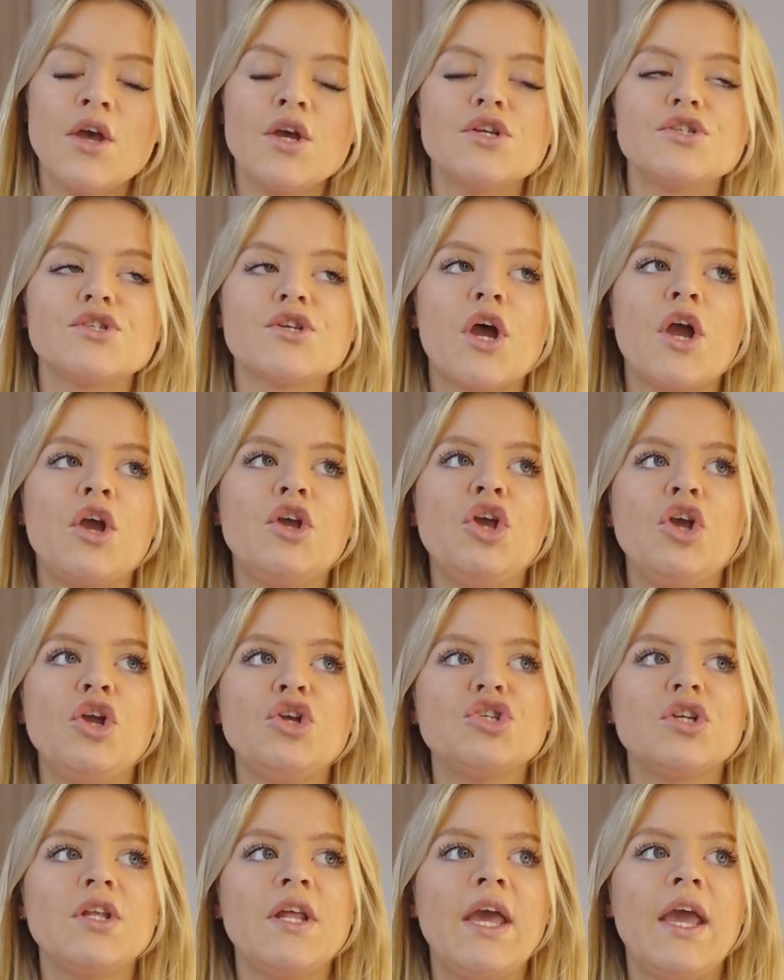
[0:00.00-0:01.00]
So
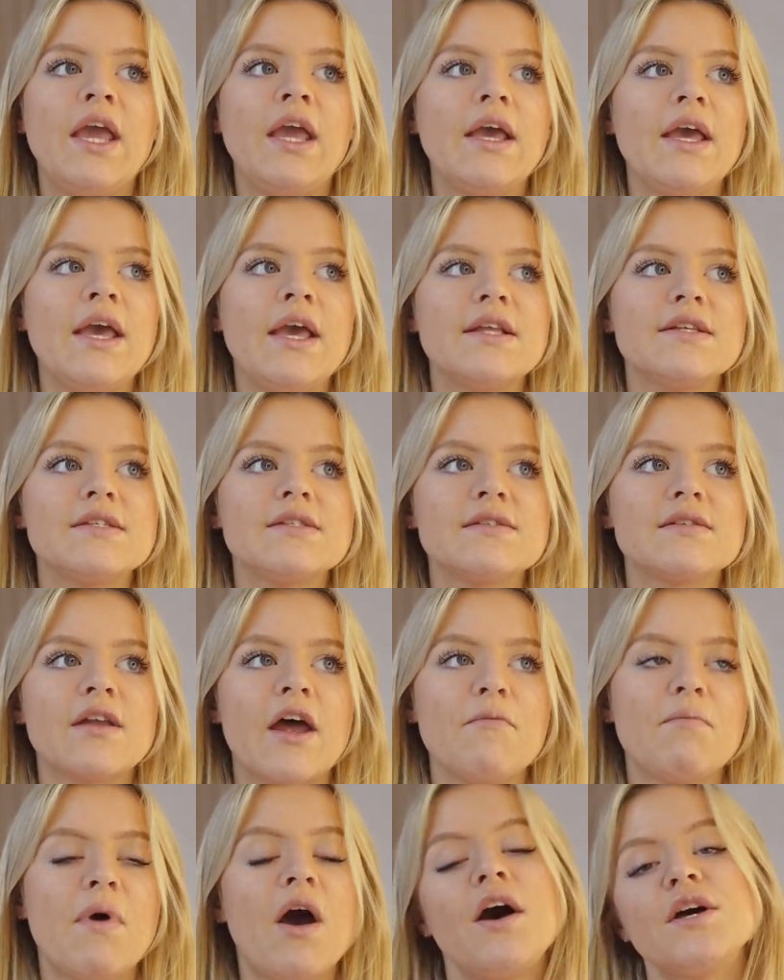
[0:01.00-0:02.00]
usually it's
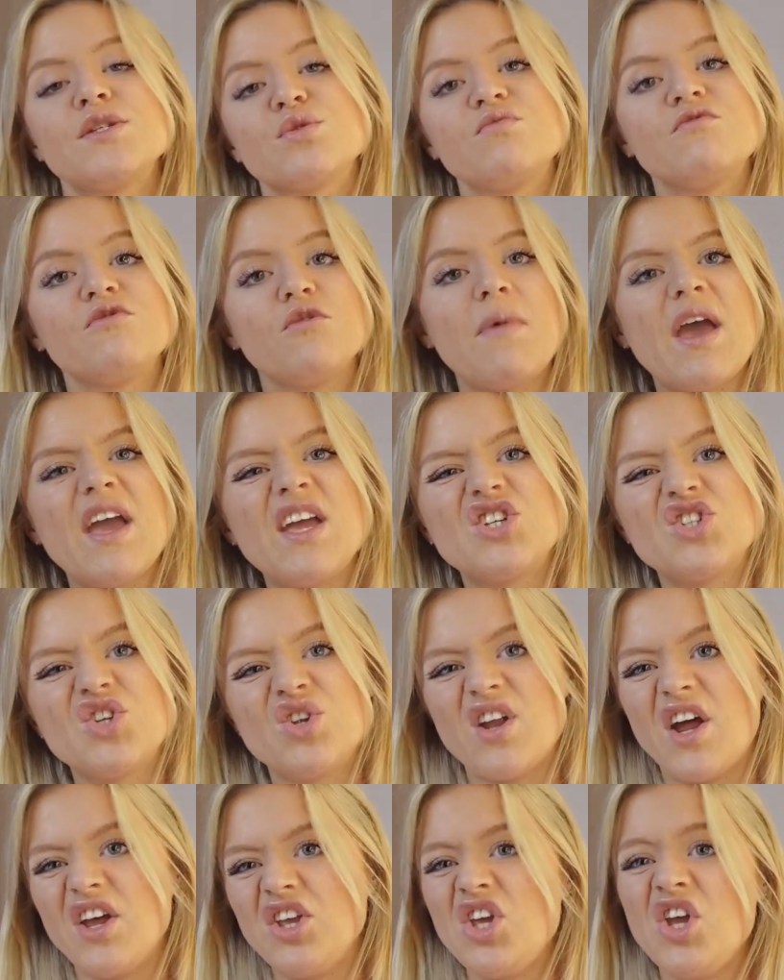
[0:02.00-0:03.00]
like personal information,
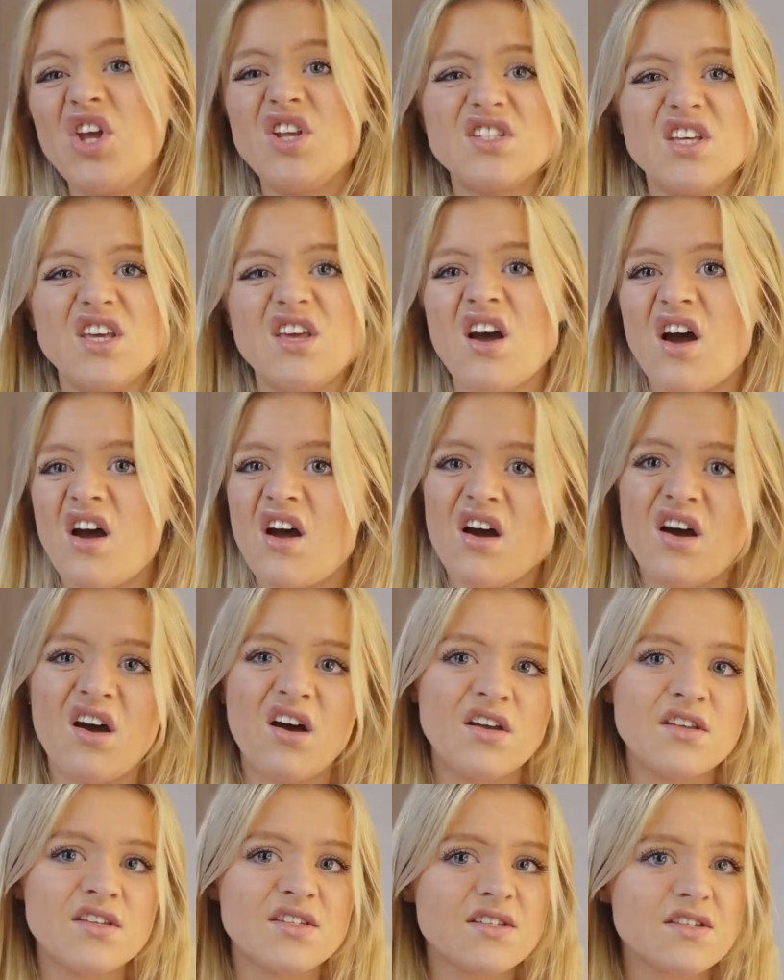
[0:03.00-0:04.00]
like
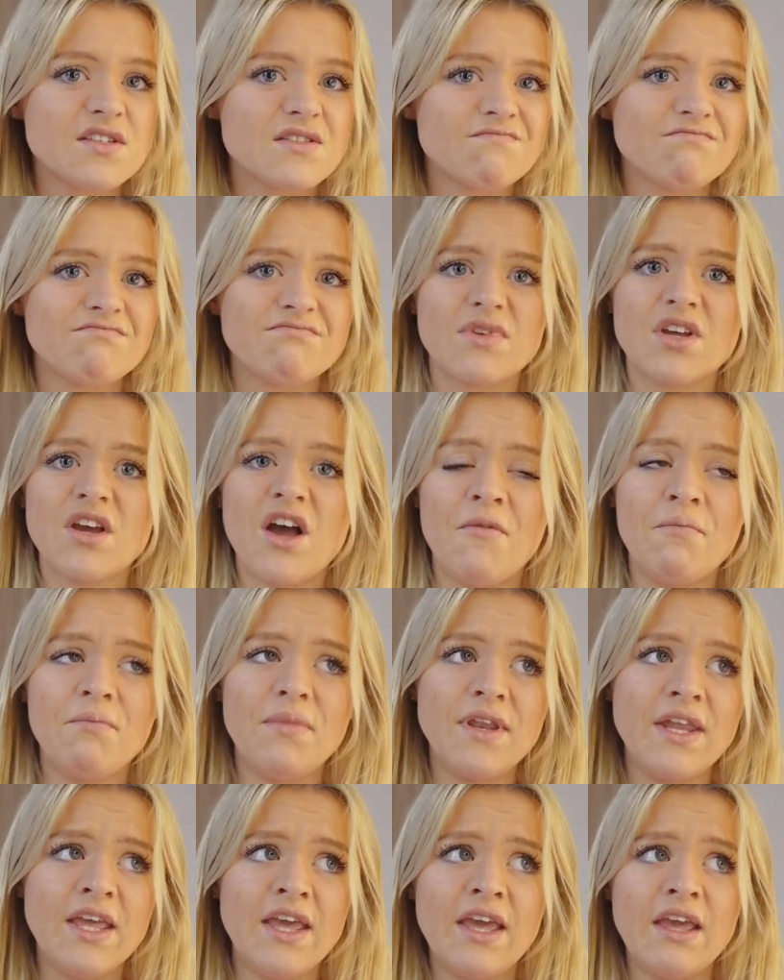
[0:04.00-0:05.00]
UTRs,
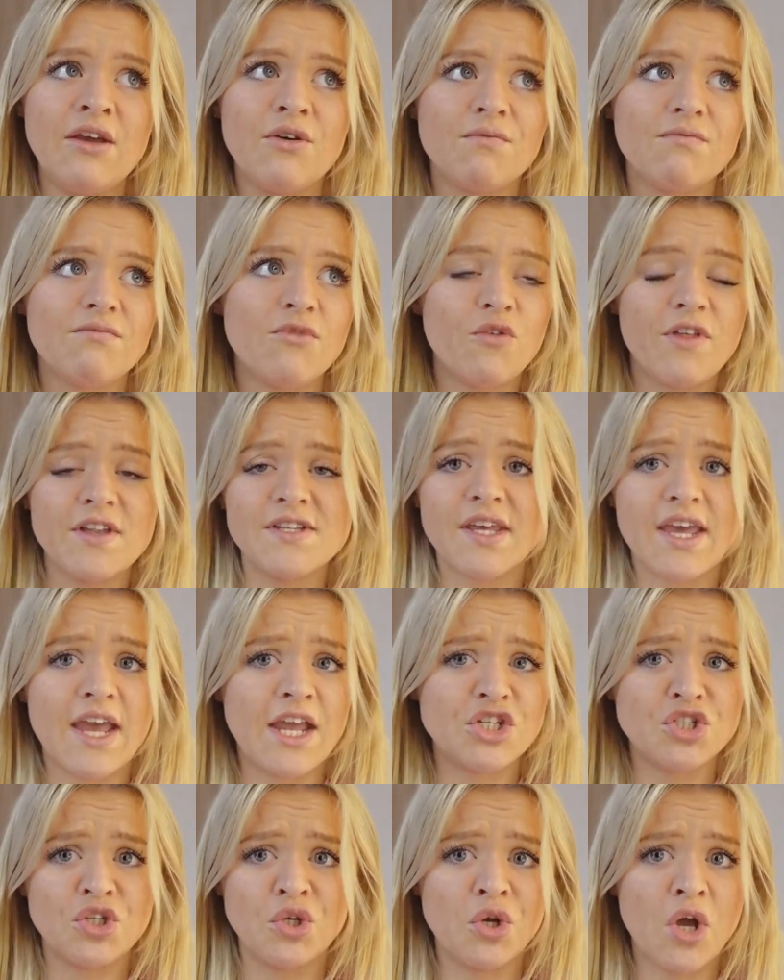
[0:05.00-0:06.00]
company
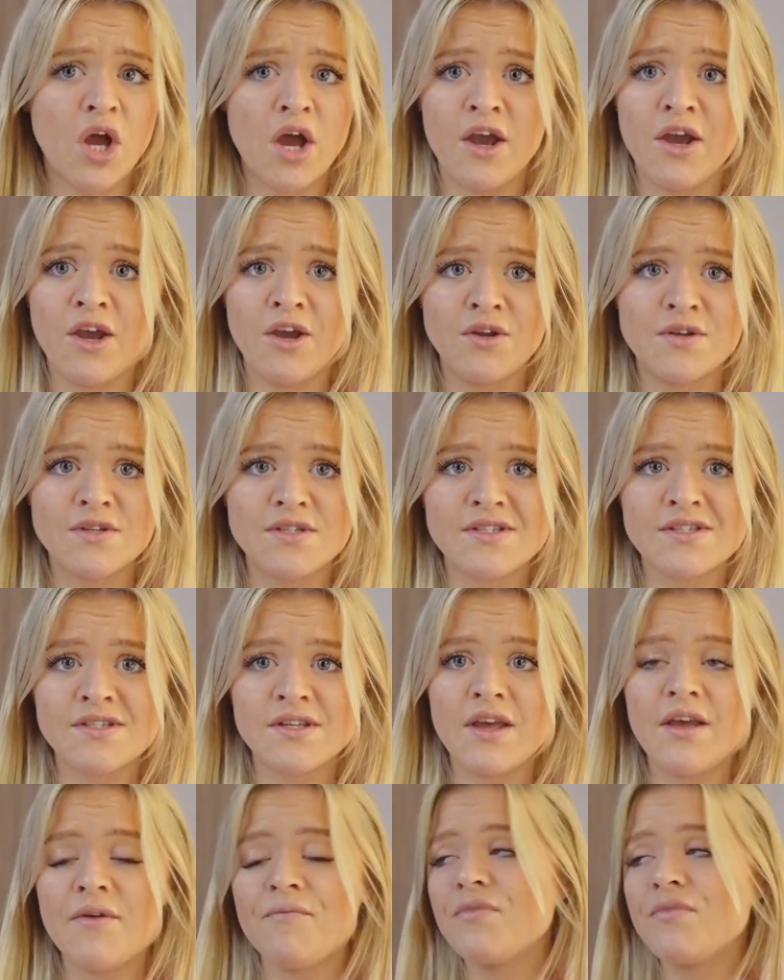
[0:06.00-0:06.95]
authentication codes,